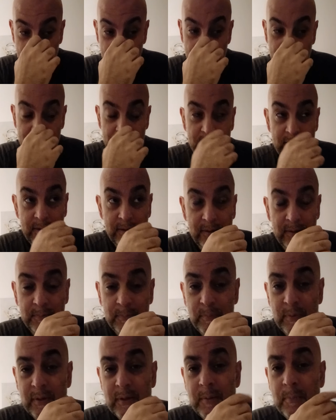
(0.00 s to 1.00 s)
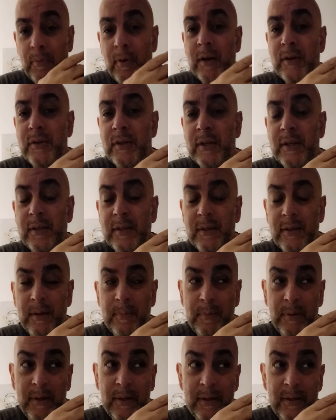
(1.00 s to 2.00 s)
And then, but the project isn't
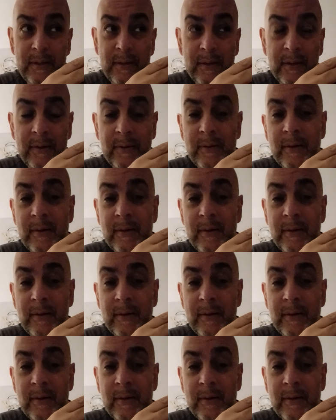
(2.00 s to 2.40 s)
completely done,